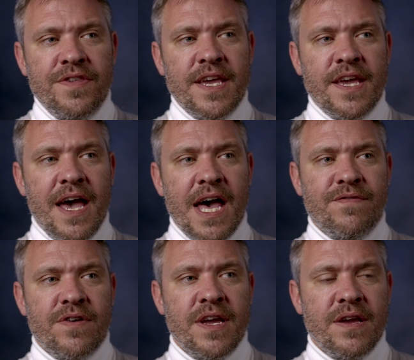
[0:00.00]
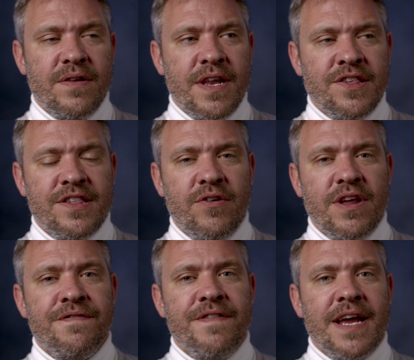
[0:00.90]
think it
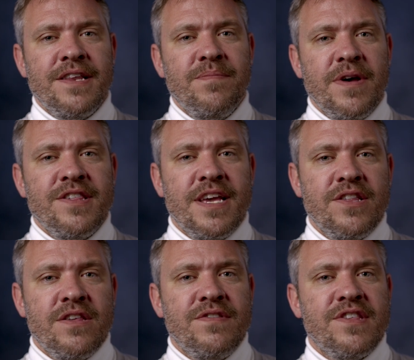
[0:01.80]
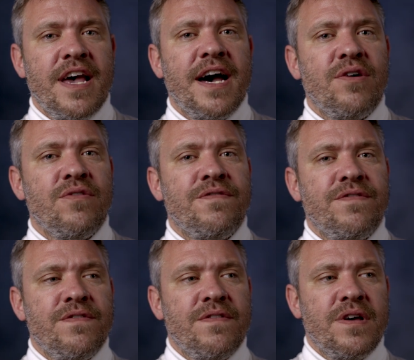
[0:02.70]
necessarily affected my sense of
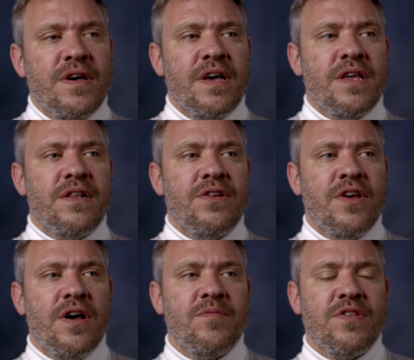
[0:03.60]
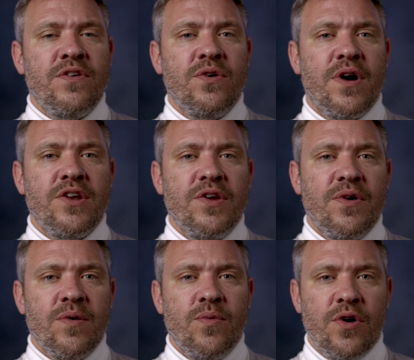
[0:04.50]
self in terms of who I knew
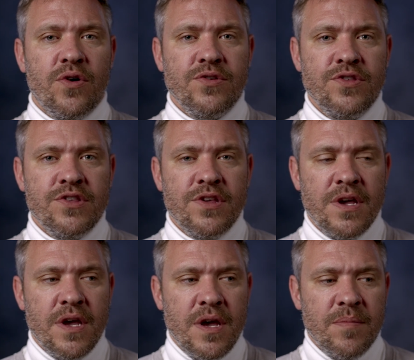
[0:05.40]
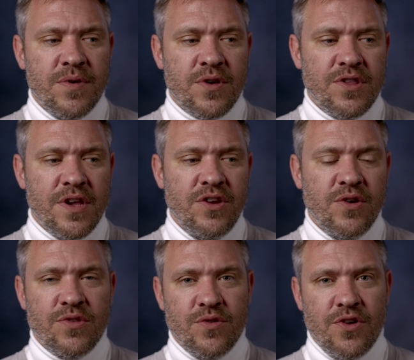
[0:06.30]
I was, because I knew
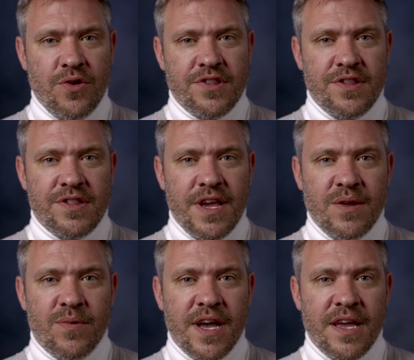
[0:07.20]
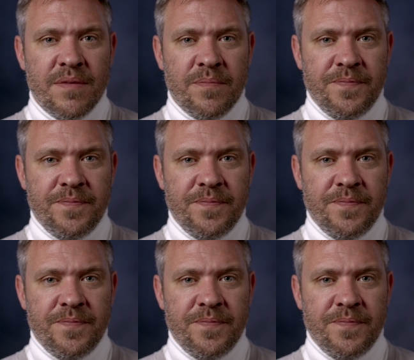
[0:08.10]
it was all nonsense anyway.